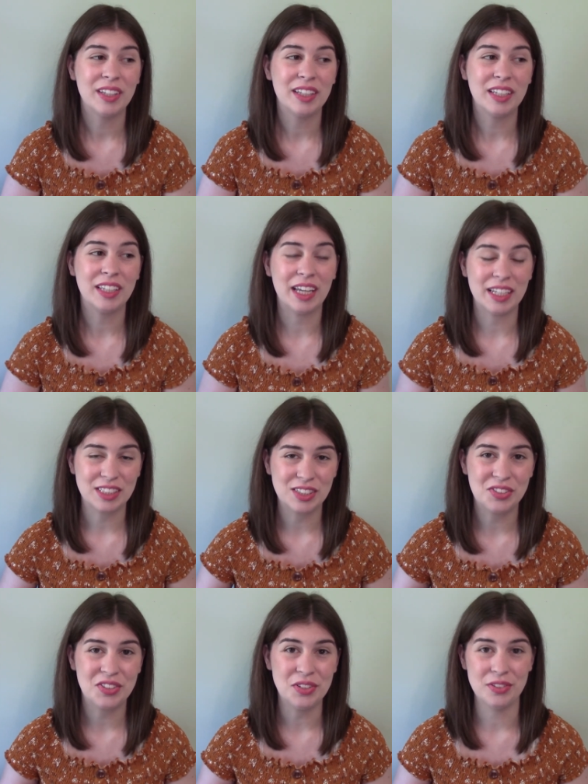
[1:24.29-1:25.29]
get
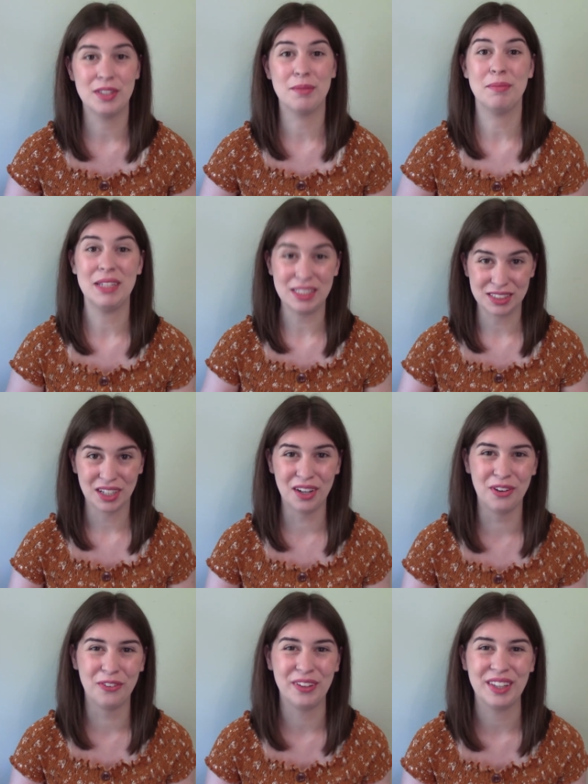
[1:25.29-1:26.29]
to the meat
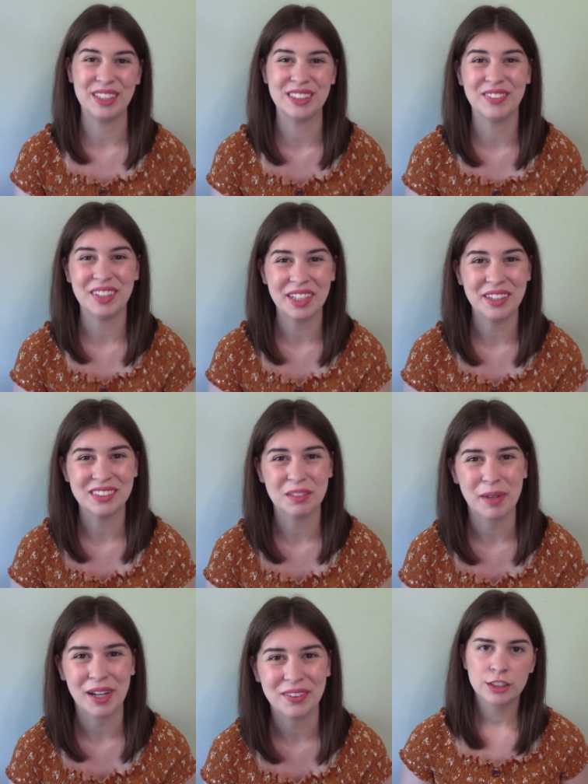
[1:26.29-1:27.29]
of what this video is
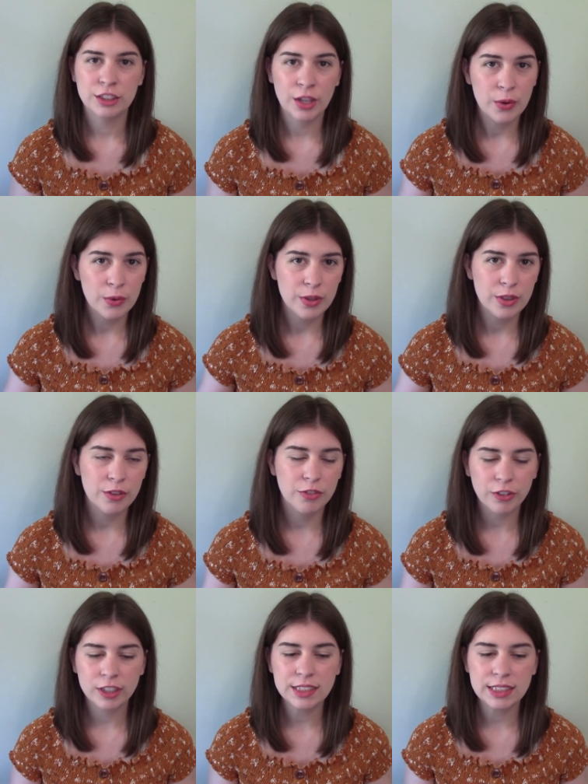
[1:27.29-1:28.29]
about. So the
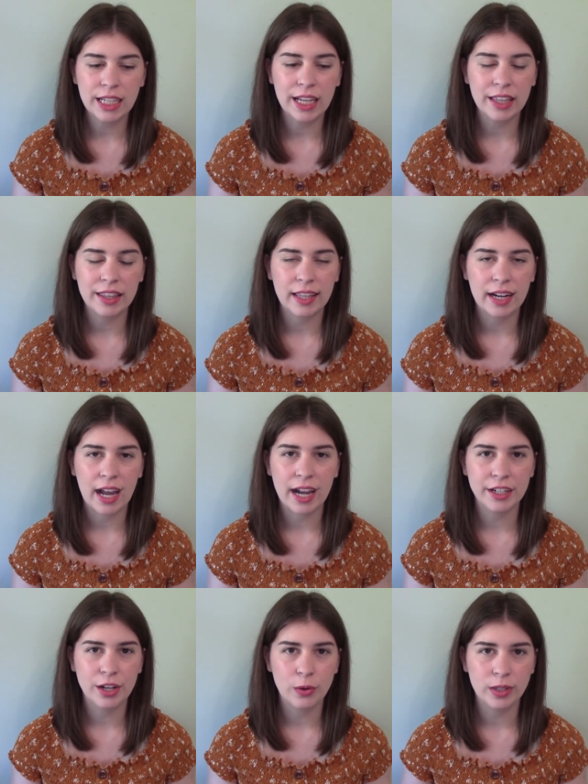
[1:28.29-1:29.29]
first thing that
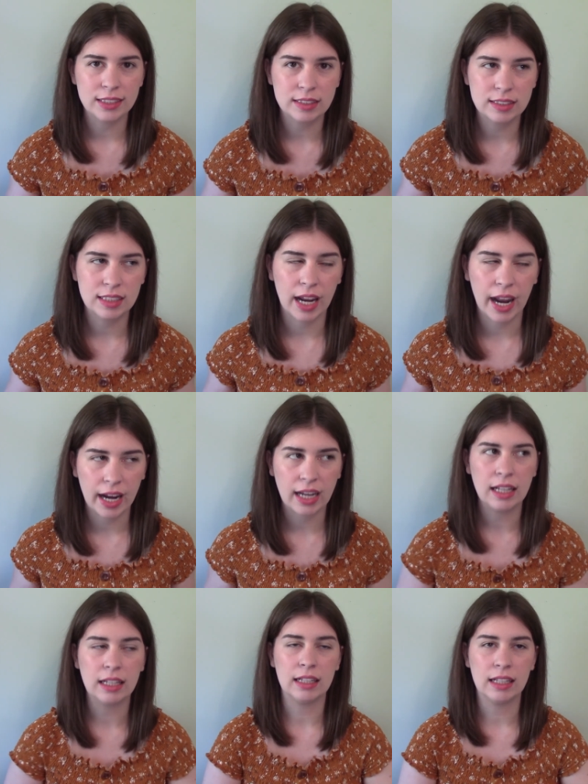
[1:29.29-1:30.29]
I noticed
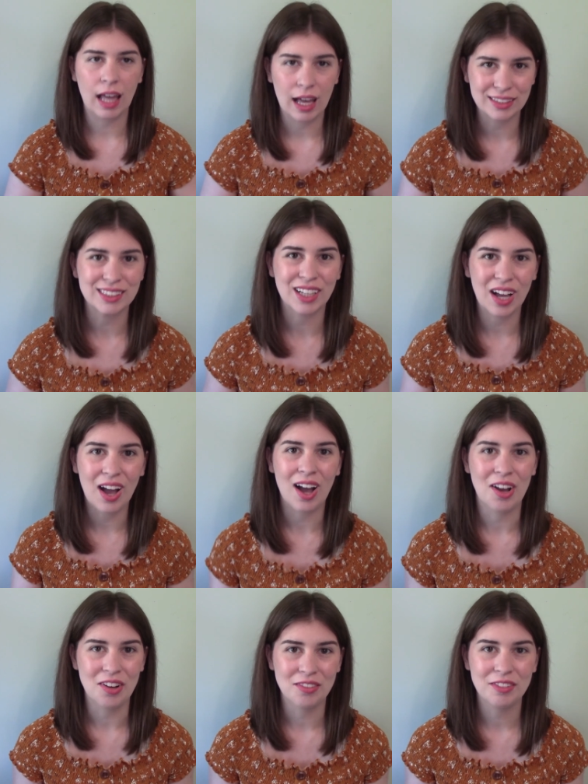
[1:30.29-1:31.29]
a lot
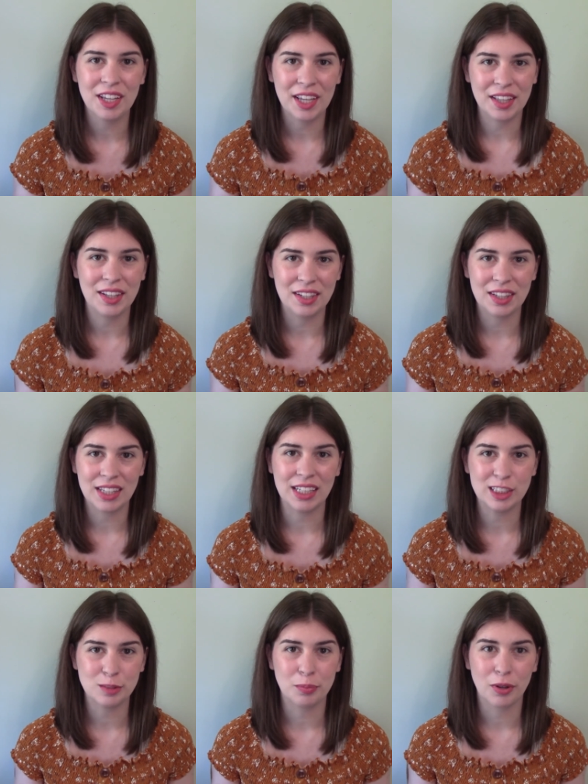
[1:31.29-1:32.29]
of in
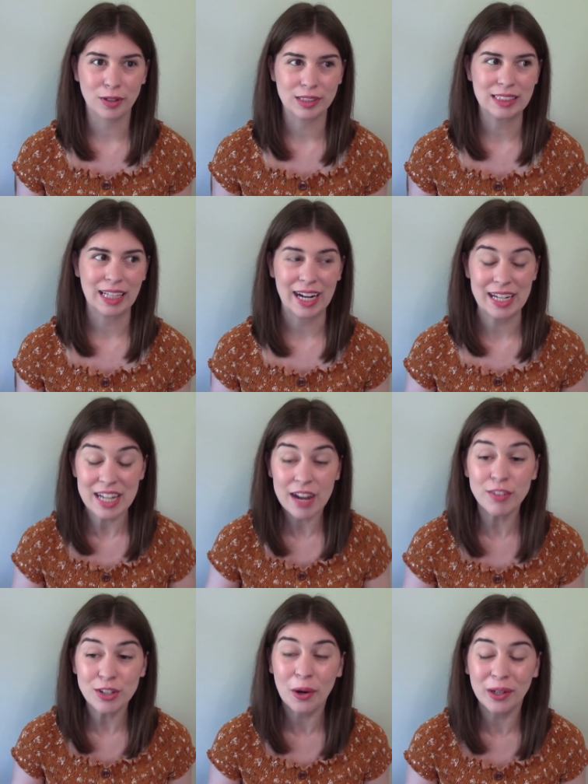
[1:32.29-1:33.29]
these books that I
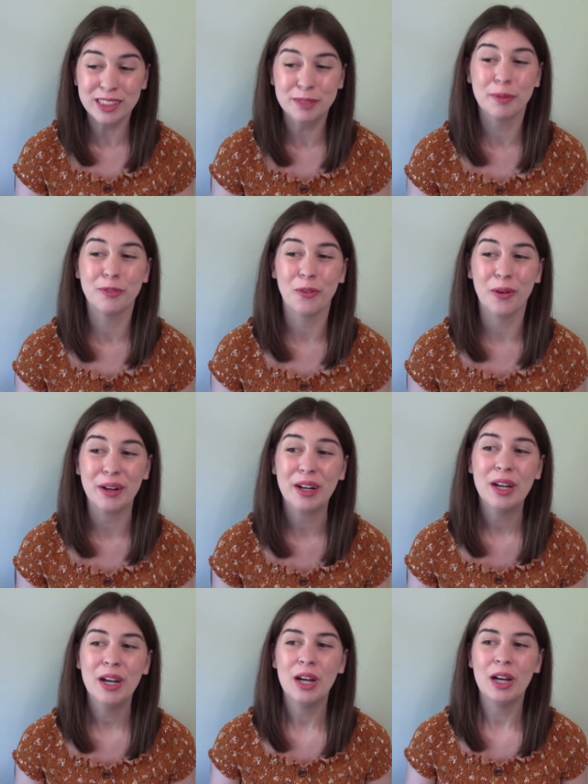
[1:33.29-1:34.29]
never noticed before
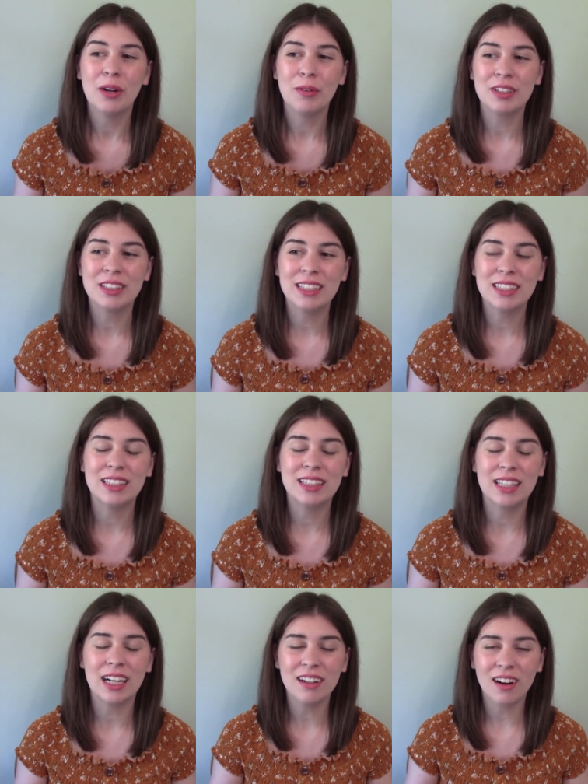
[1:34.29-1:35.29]
were
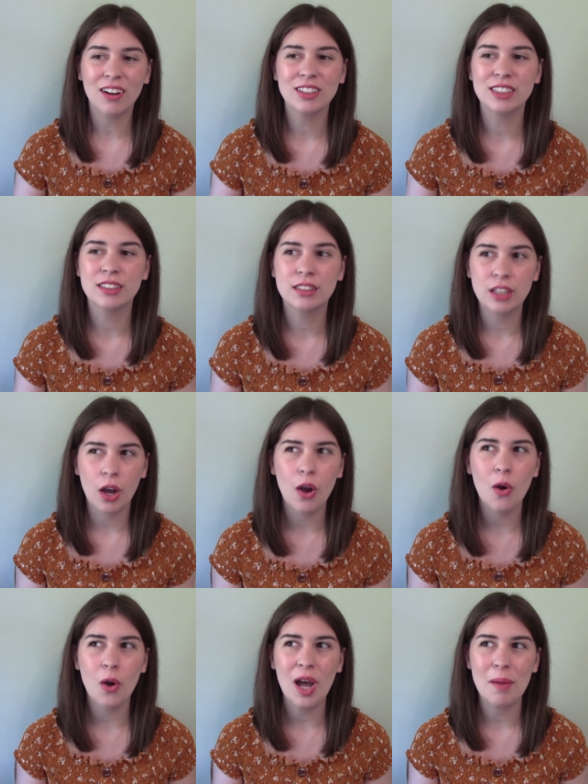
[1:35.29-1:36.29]
there are
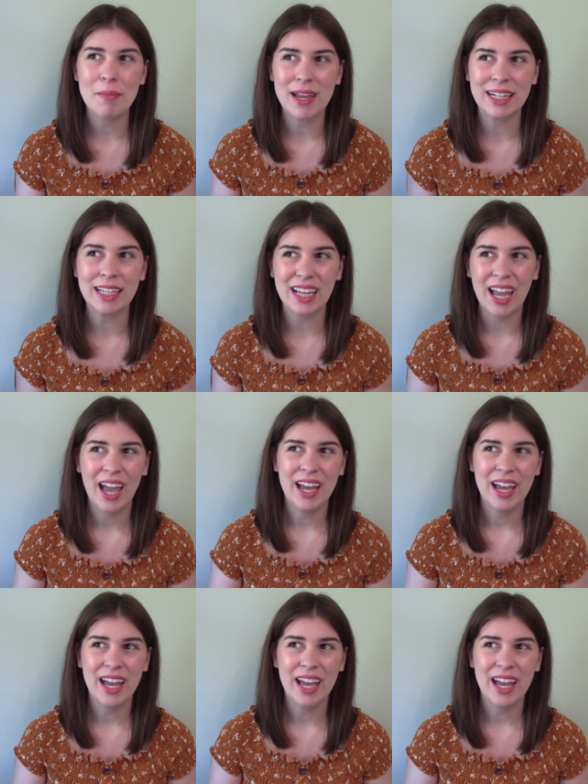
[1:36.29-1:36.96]
so many